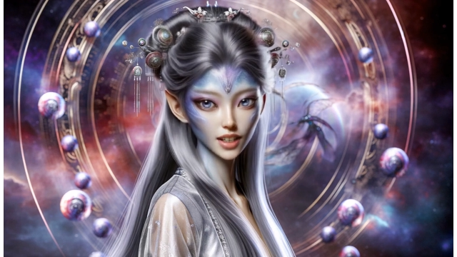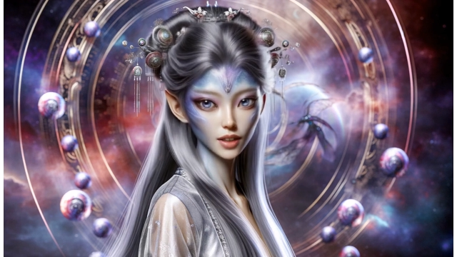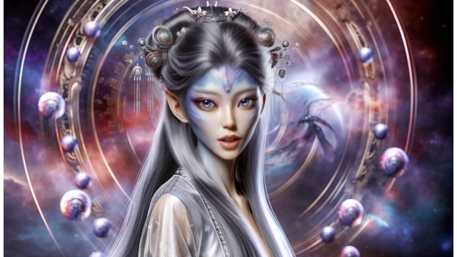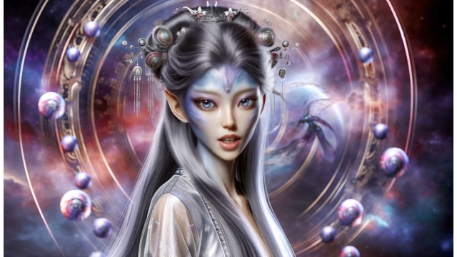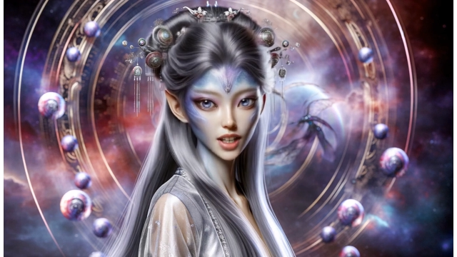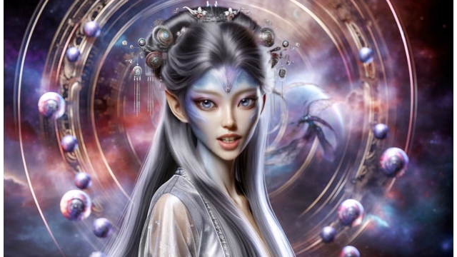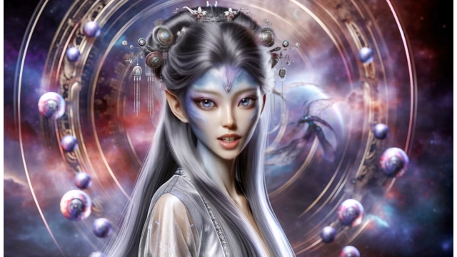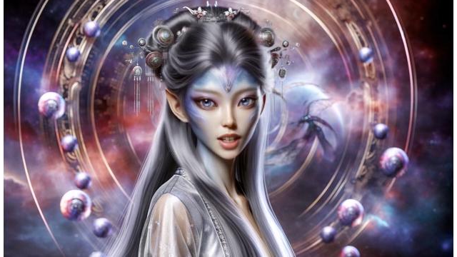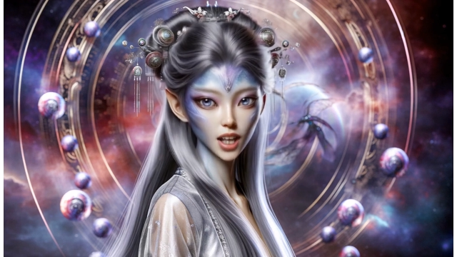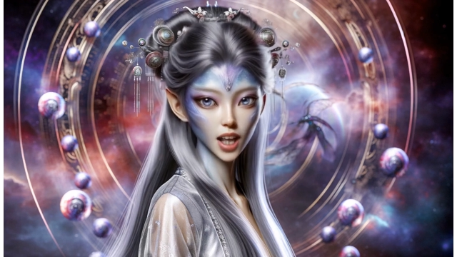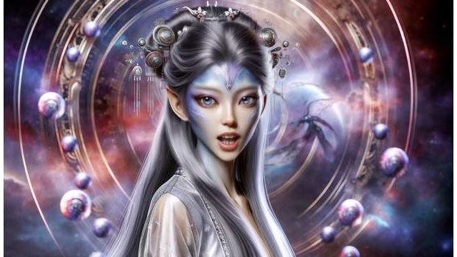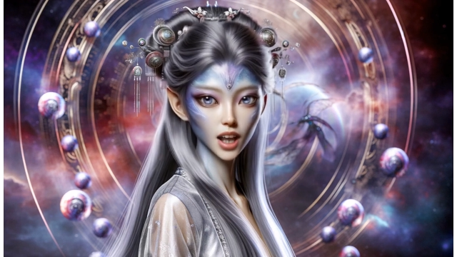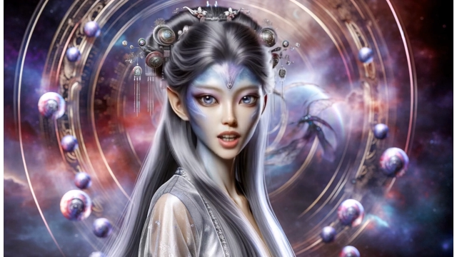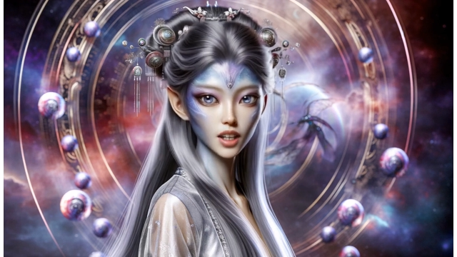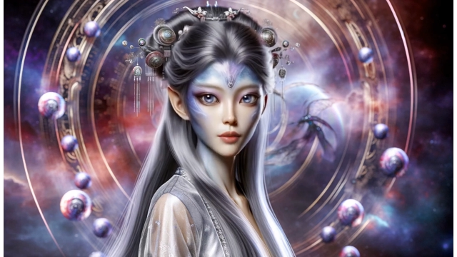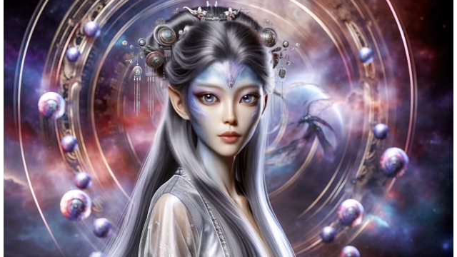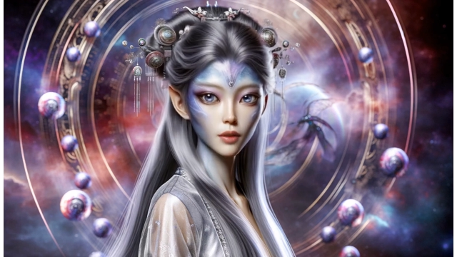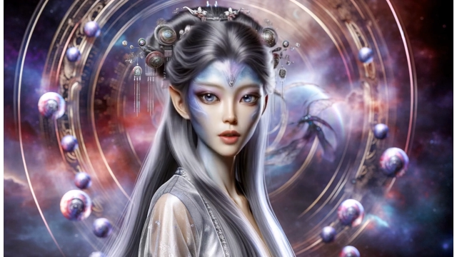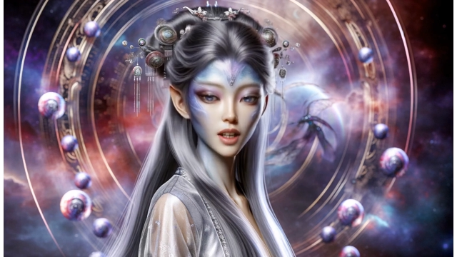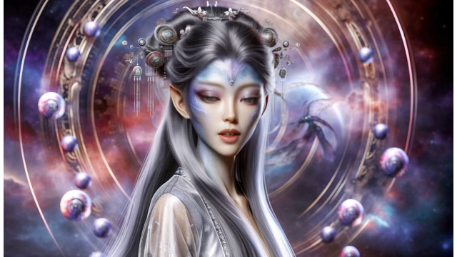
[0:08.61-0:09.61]
with your
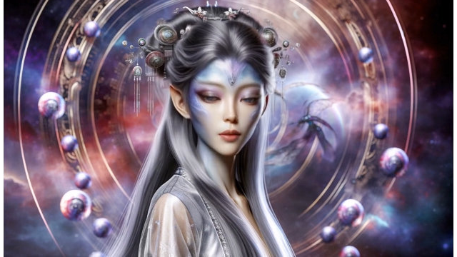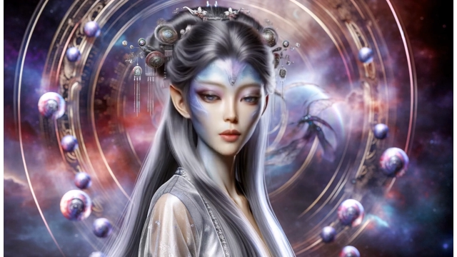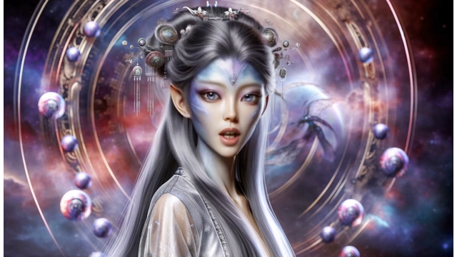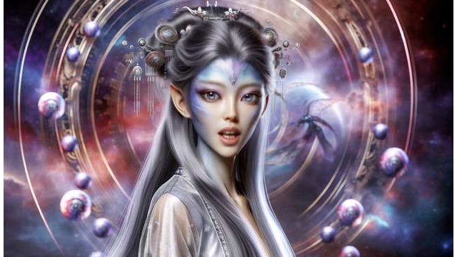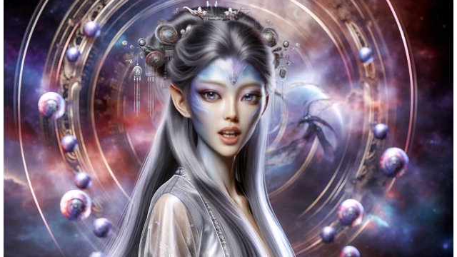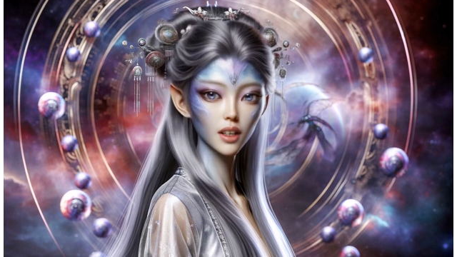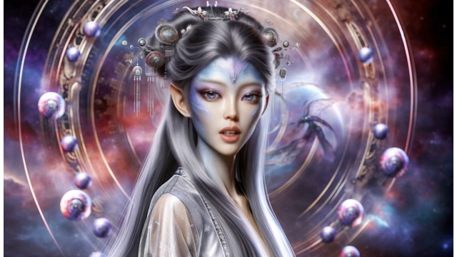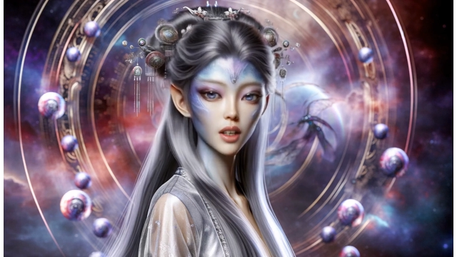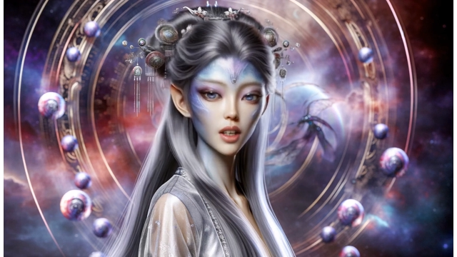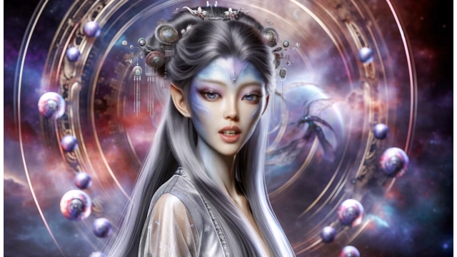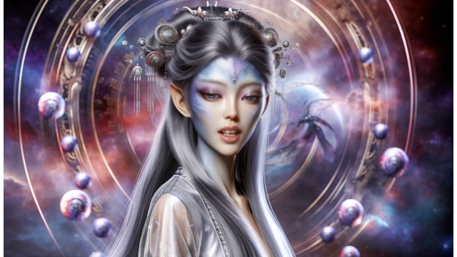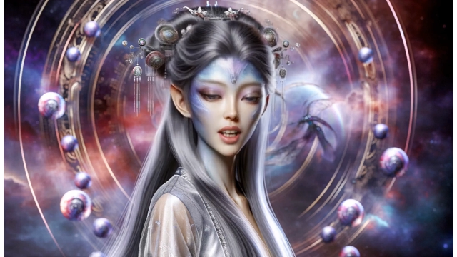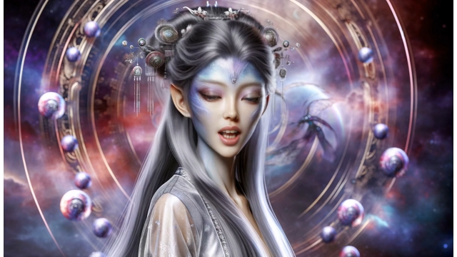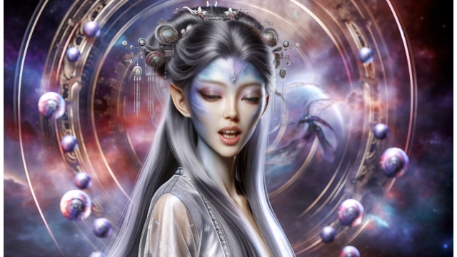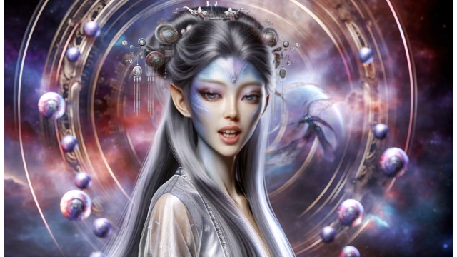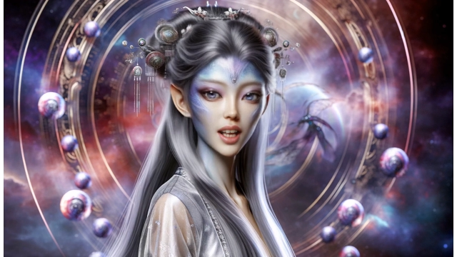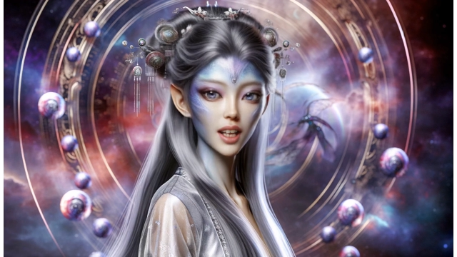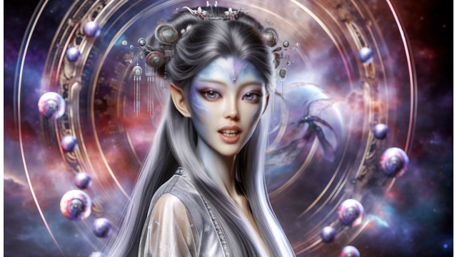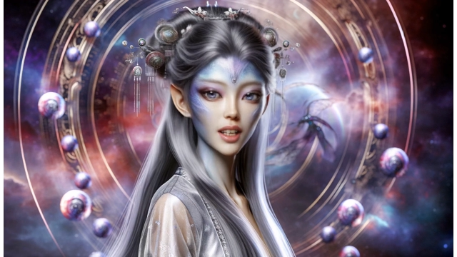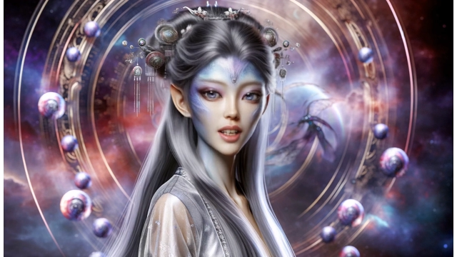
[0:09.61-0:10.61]
arms by your
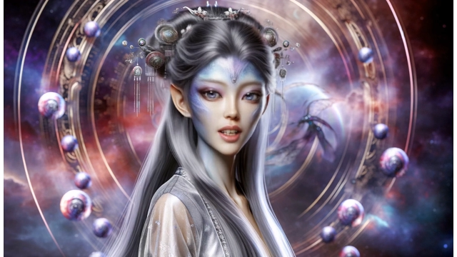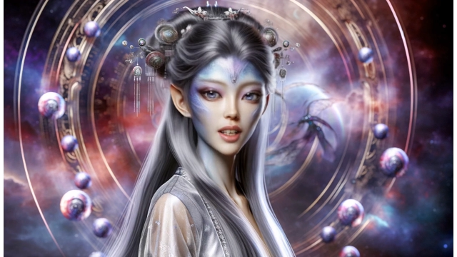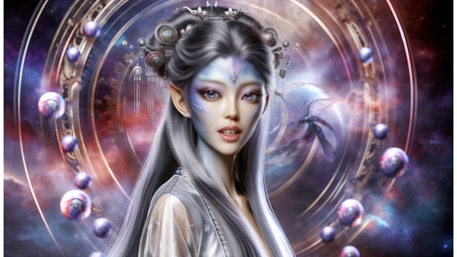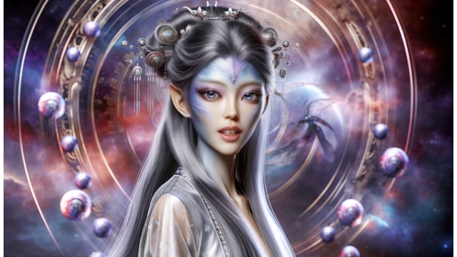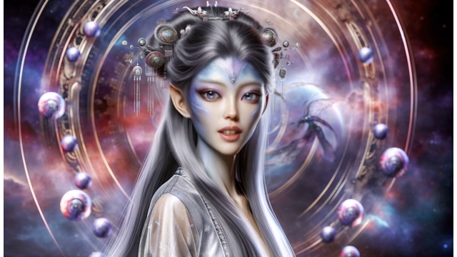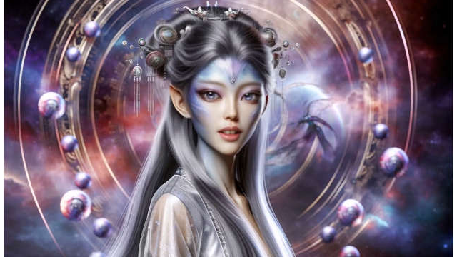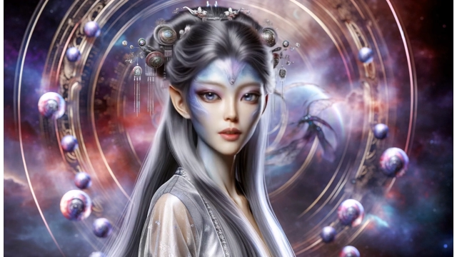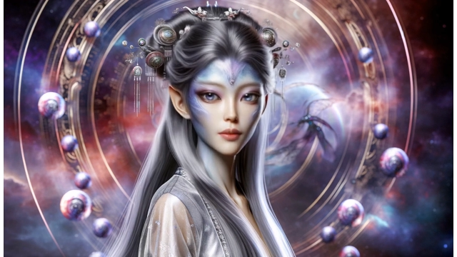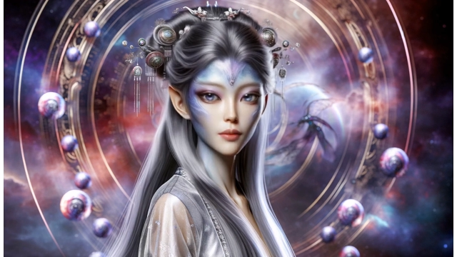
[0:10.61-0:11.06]
sides